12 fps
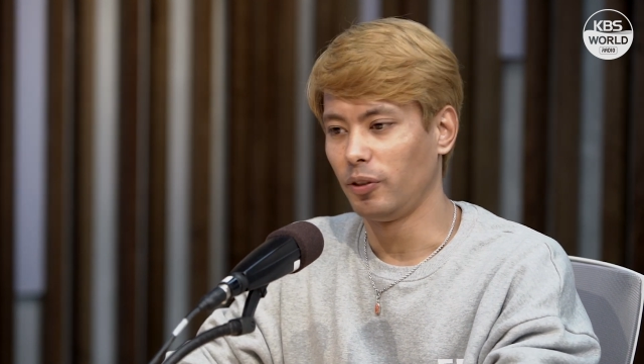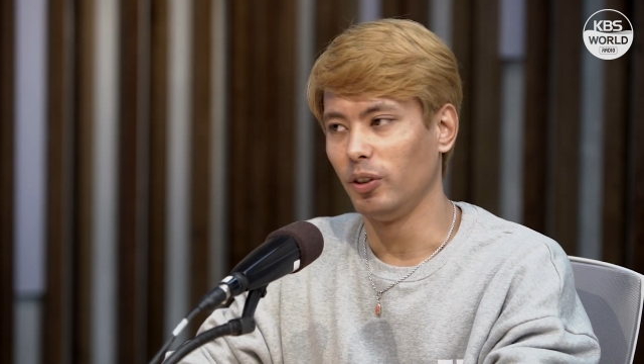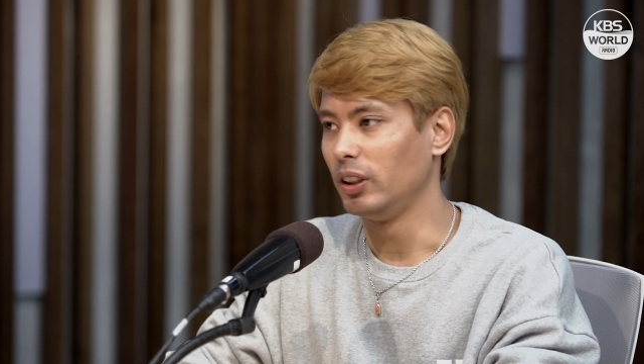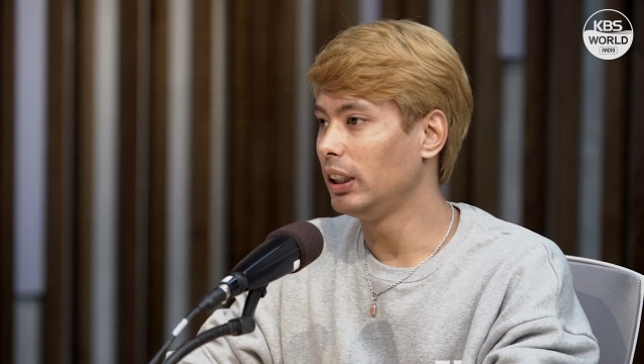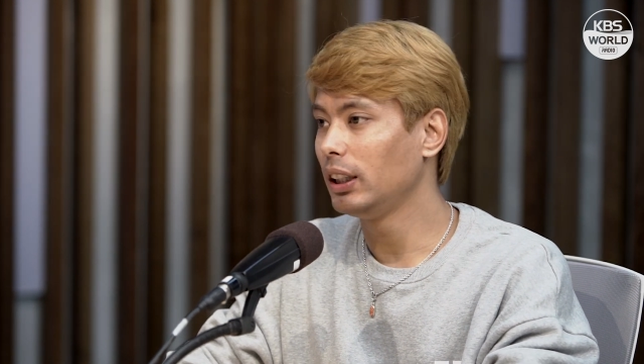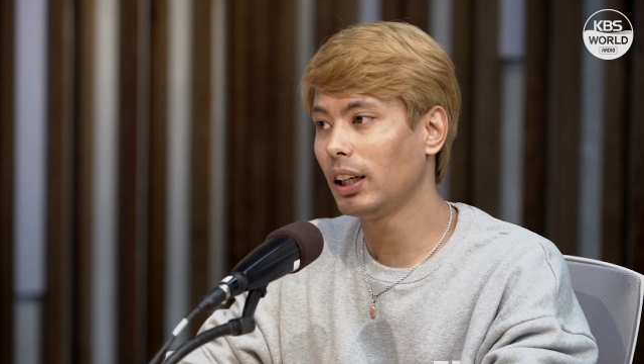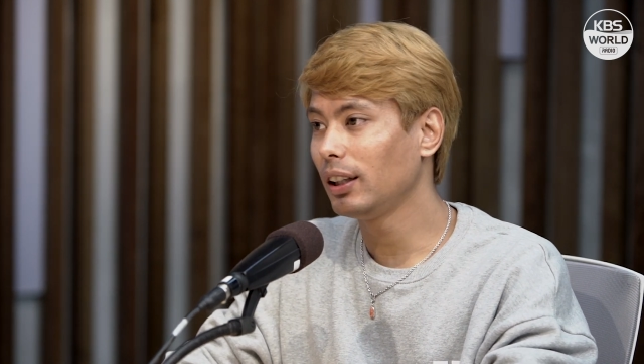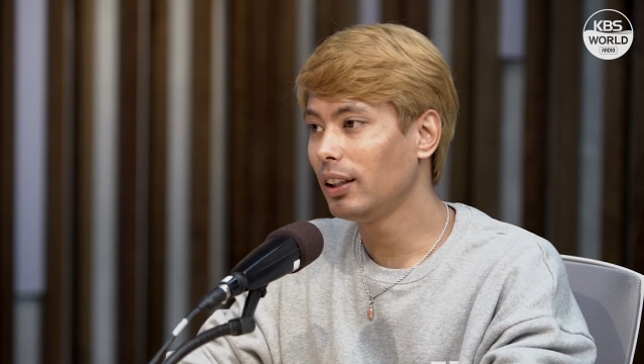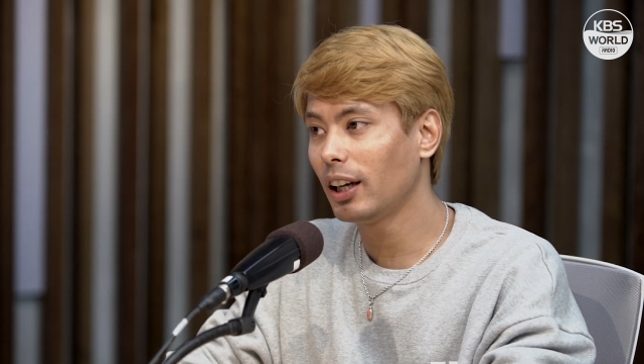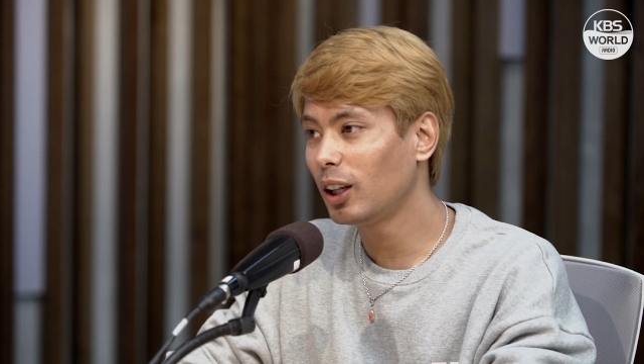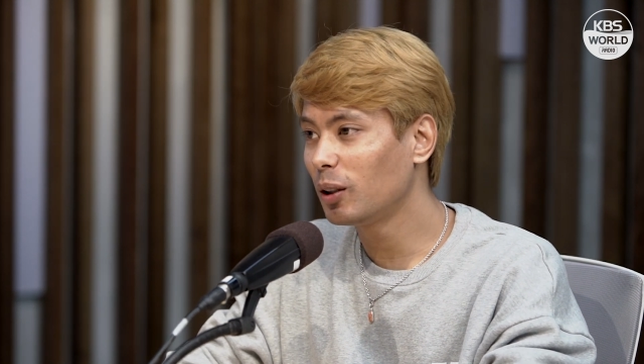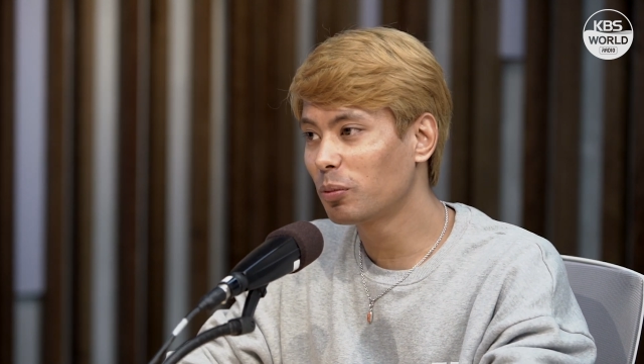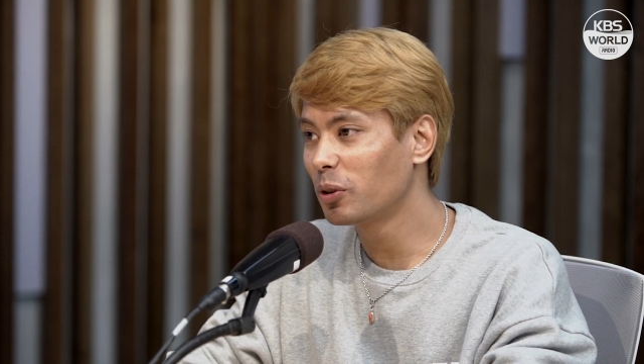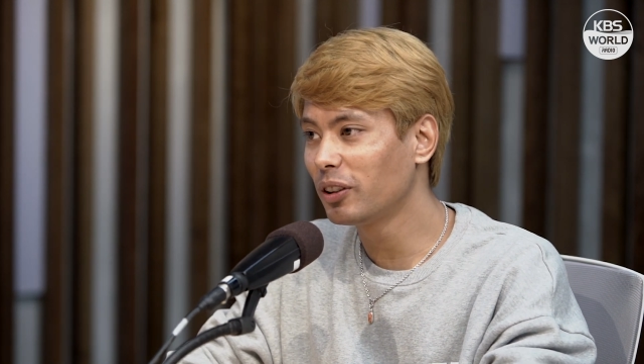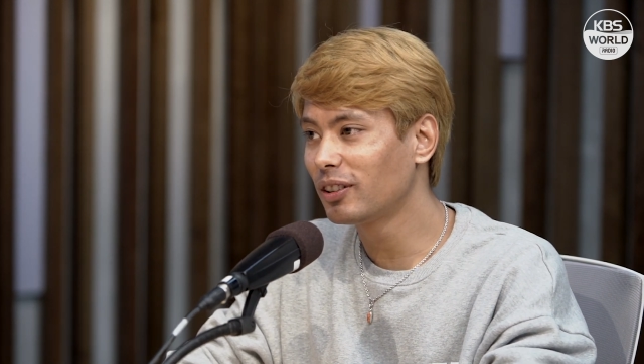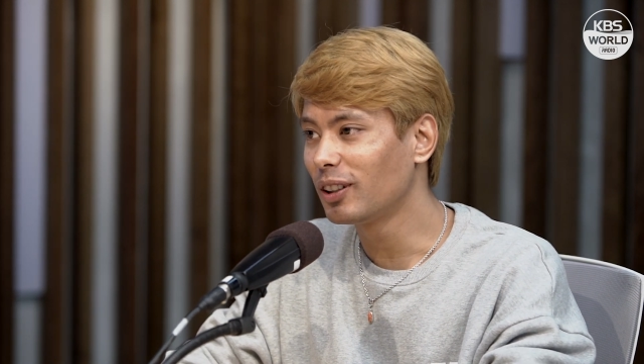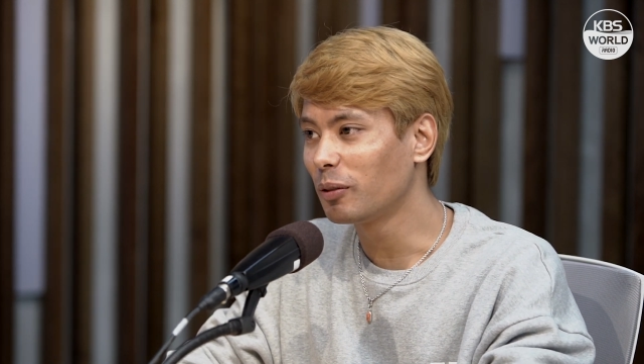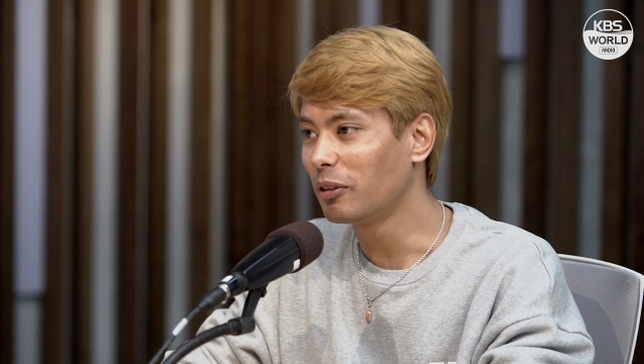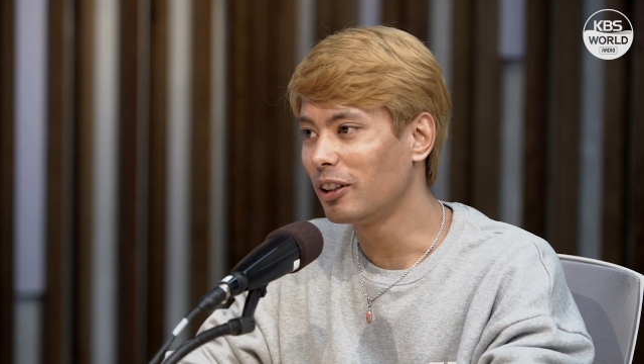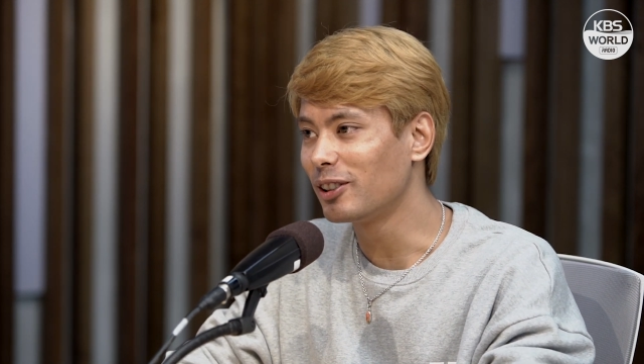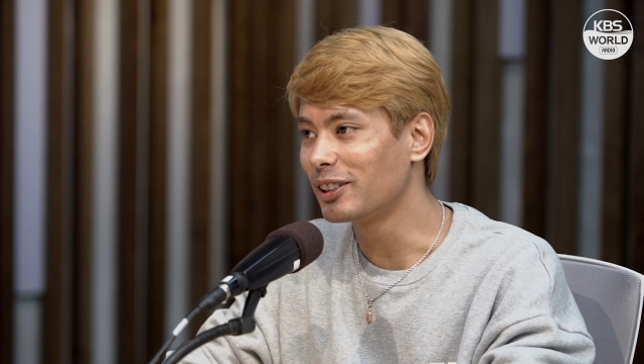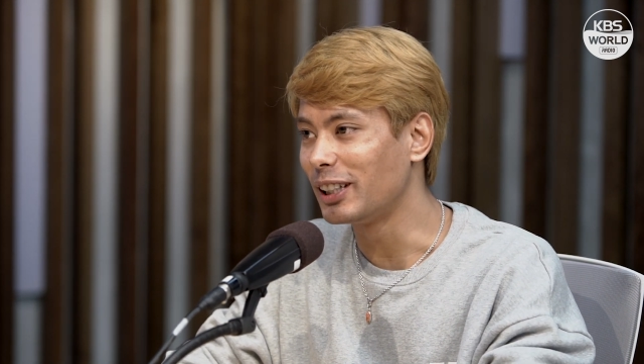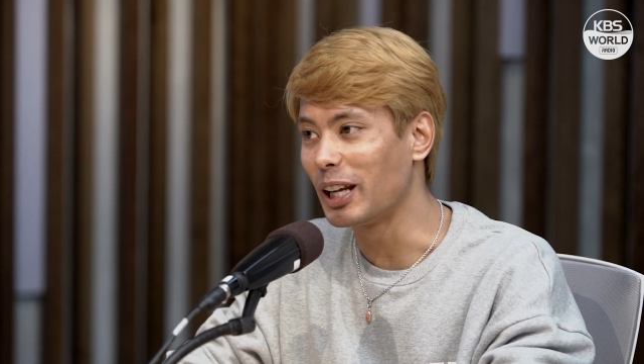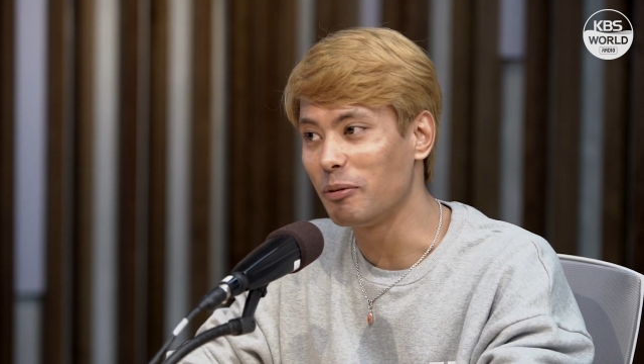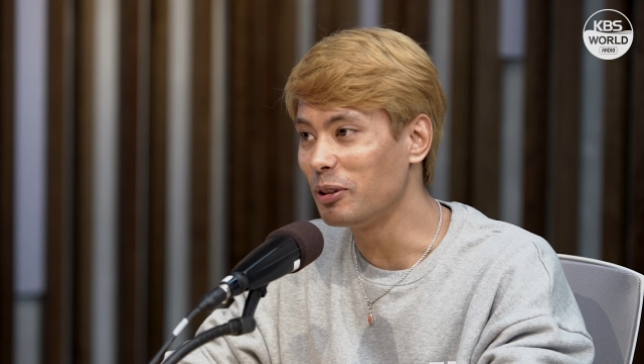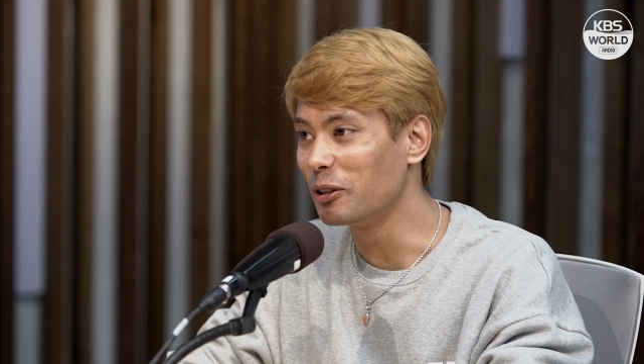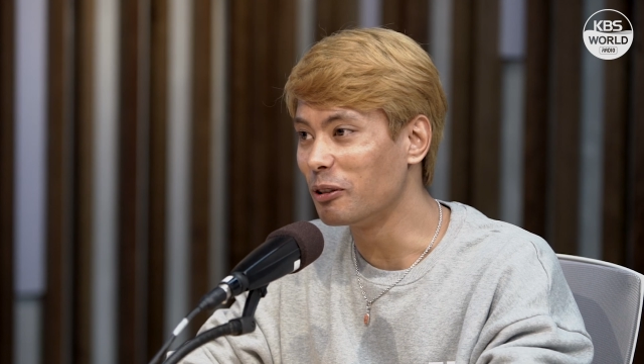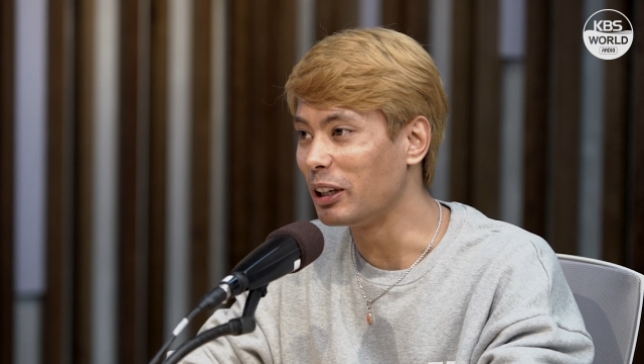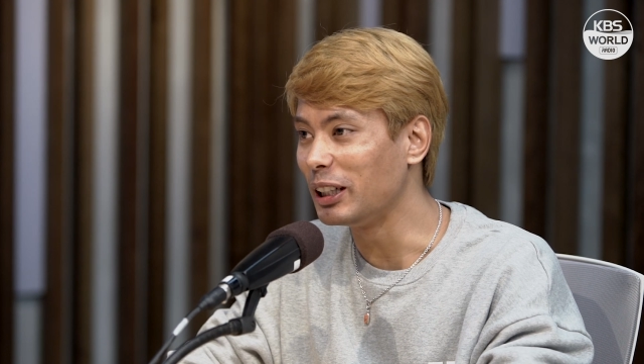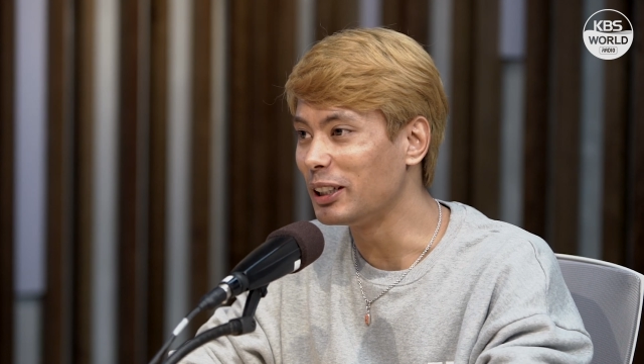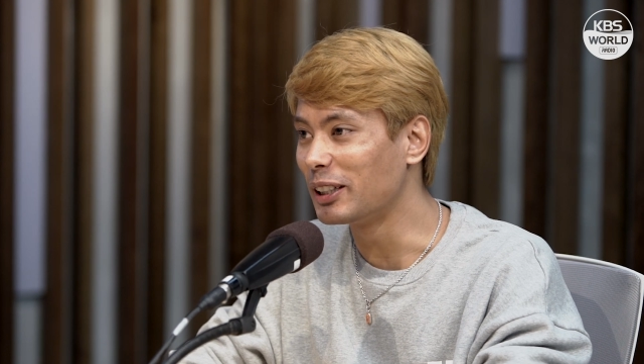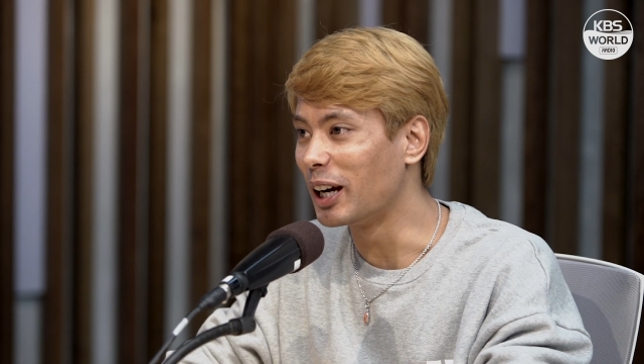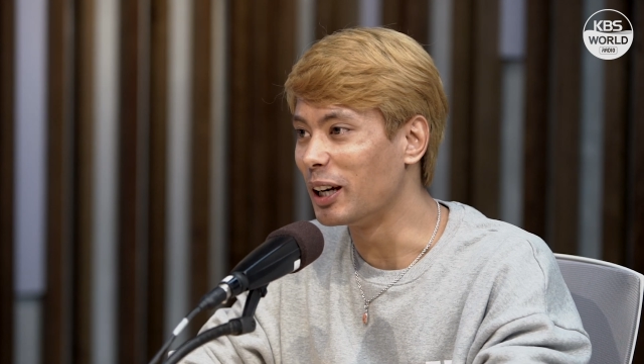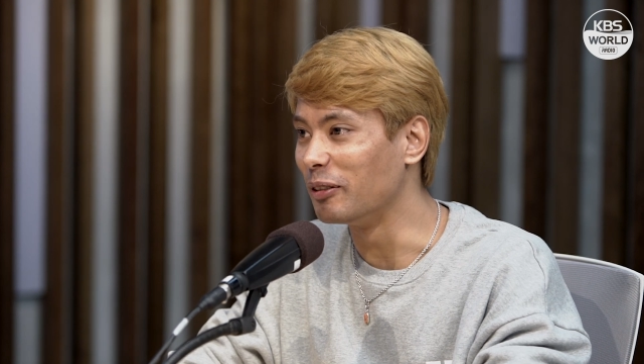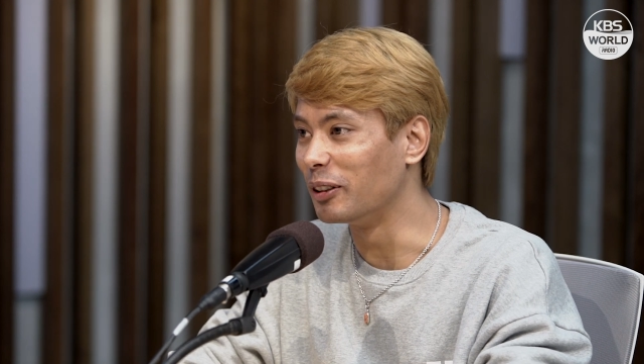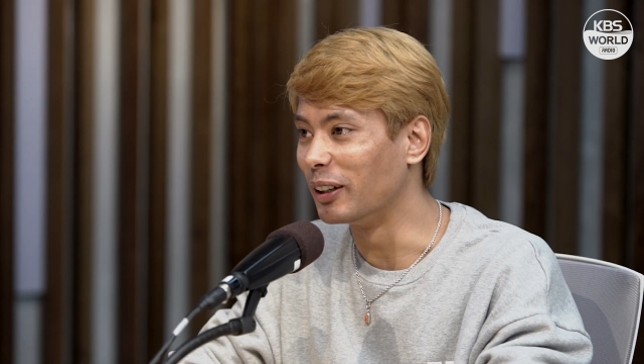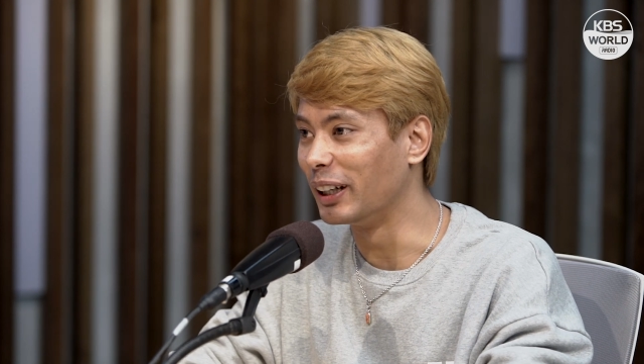if you need any help going to Nepal, just let me know anytime. You,